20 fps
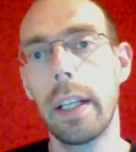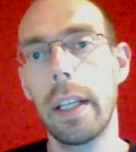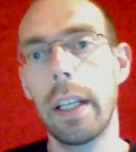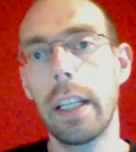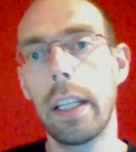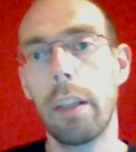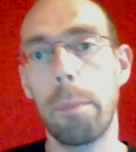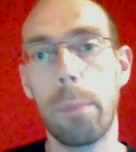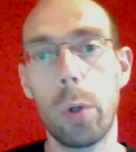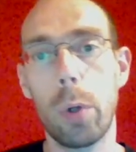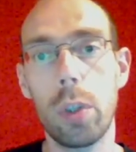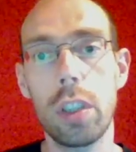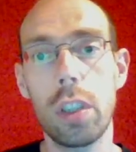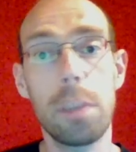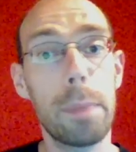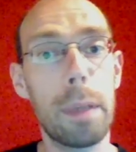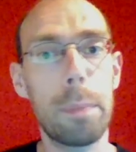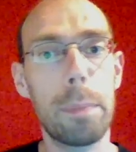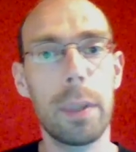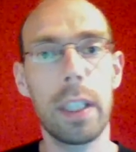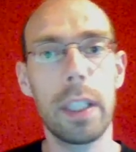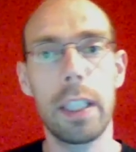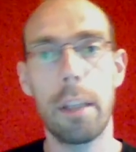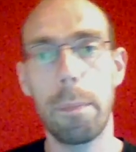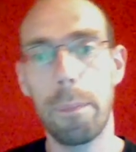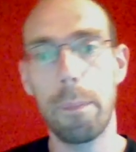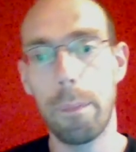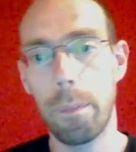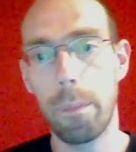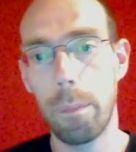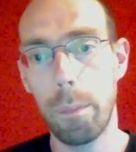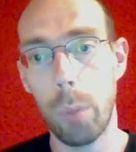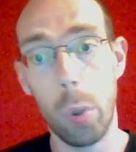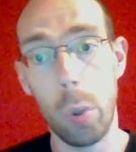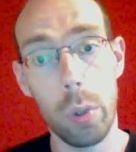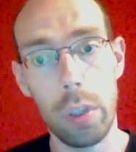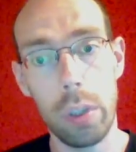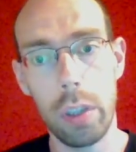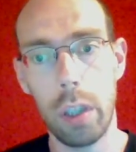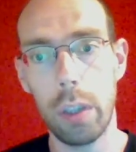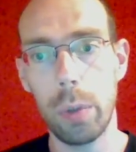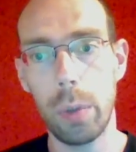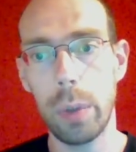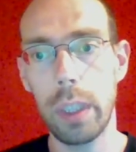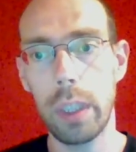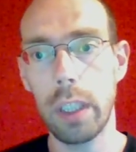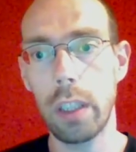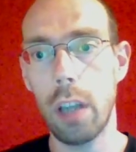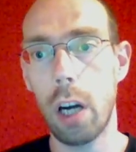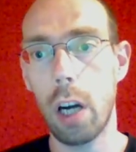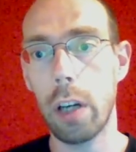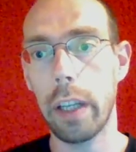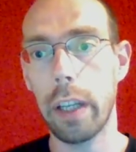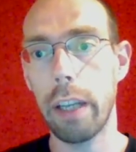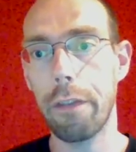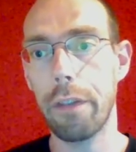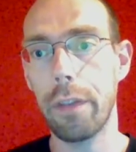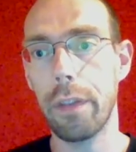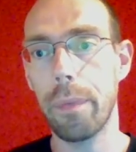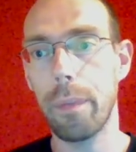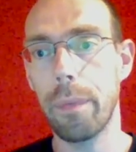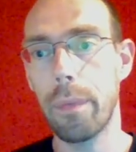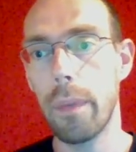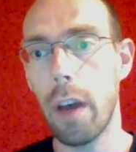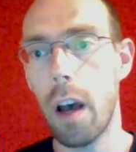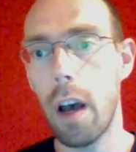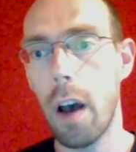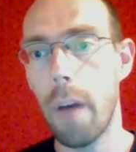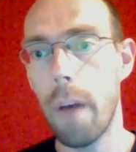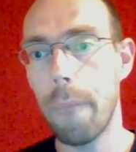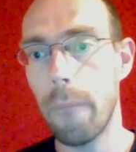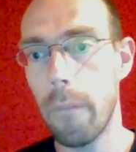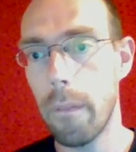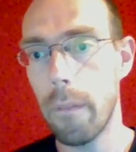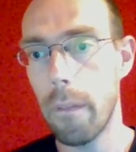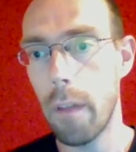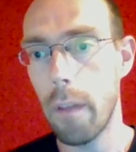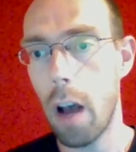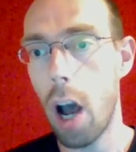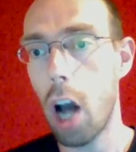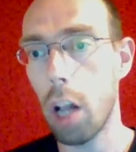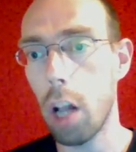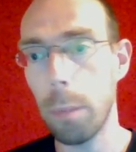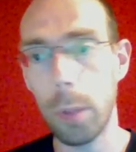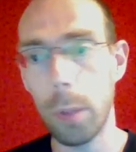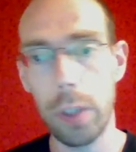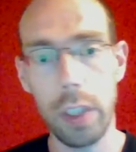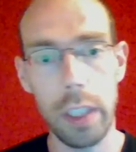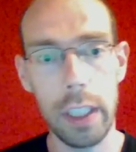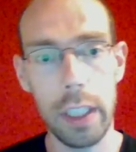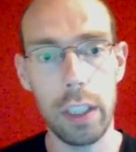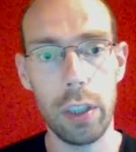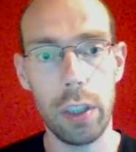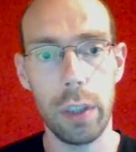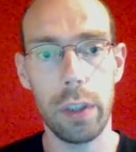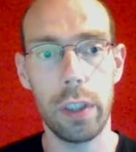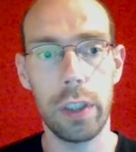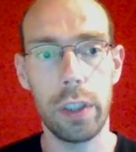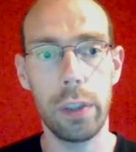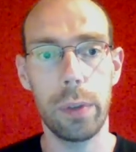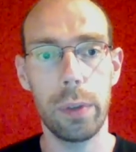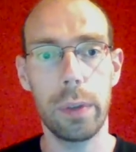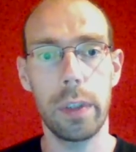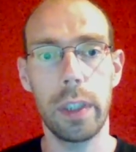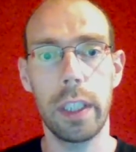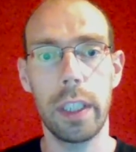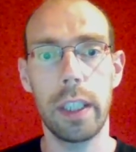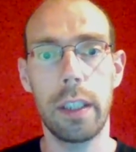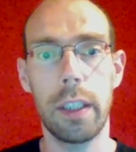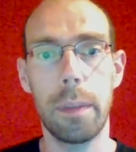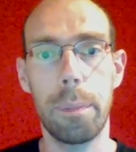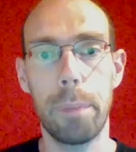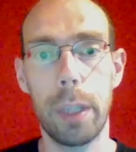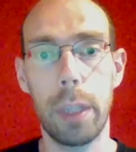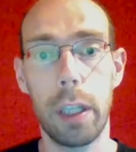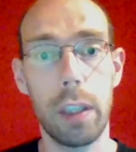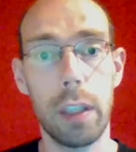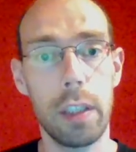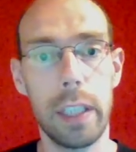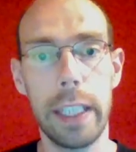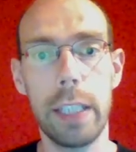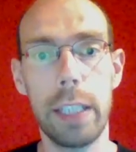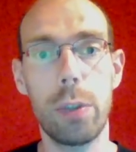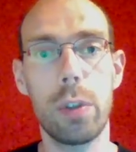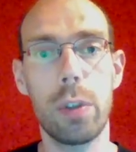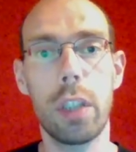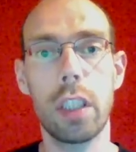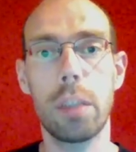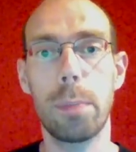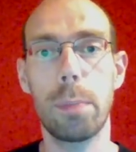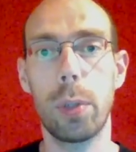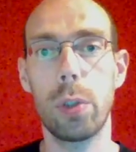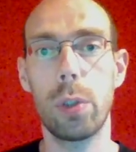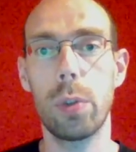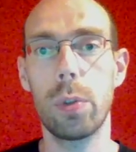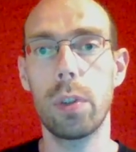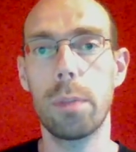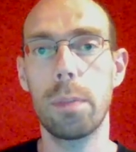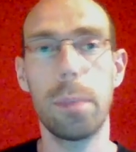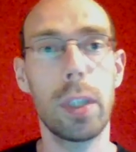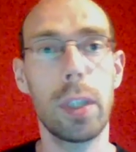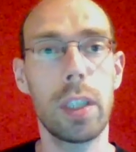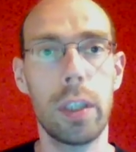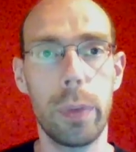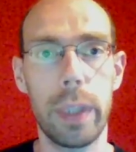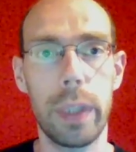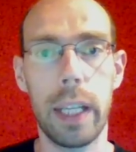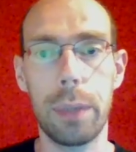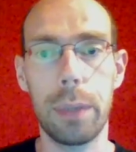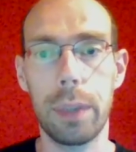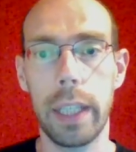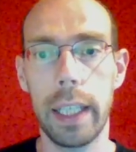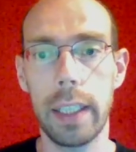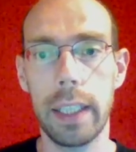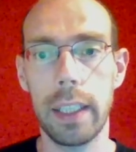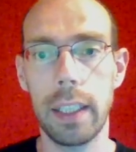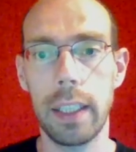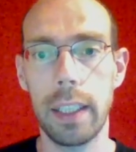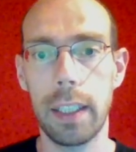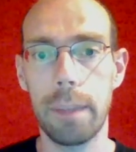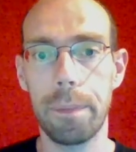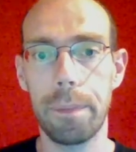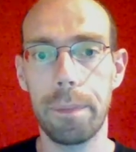The poorest people in the poorest countries are given almost 600 euros a year because they do not produce much greenhouse gases.